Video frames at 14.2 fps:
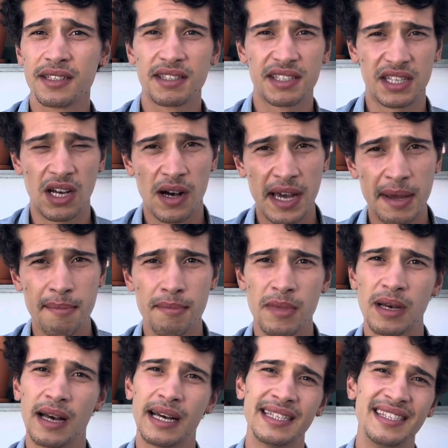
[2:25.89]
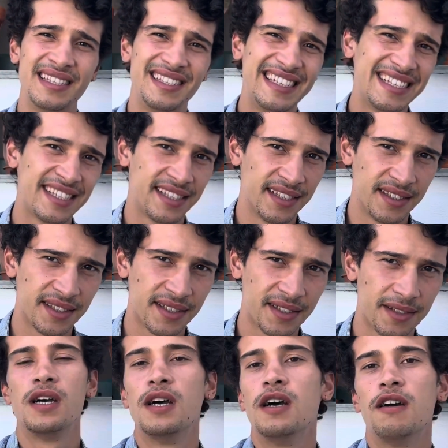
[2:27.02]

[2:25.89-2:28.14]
time, and distance.